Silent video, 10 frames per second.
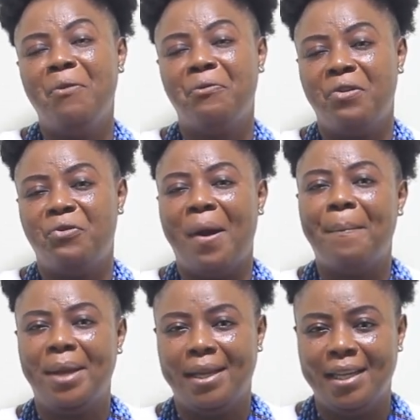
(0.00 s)
fi
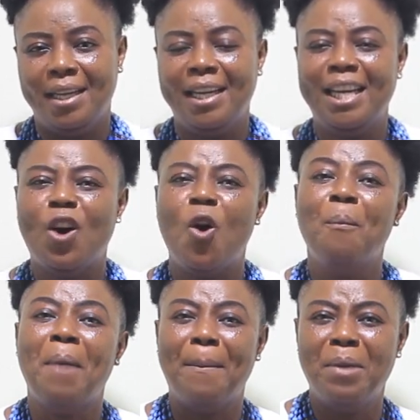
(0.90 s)
dwabe na o
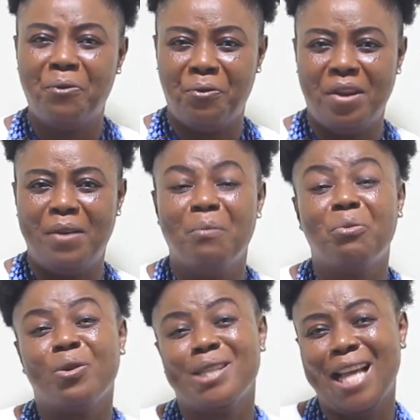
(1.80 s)
mama fi
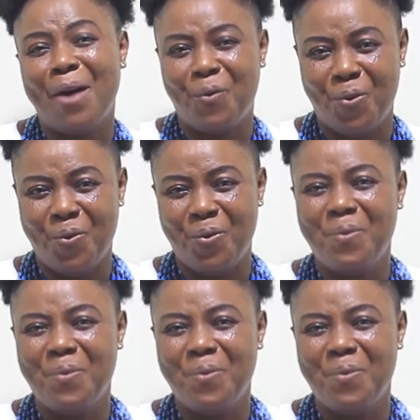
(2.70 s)
brosanko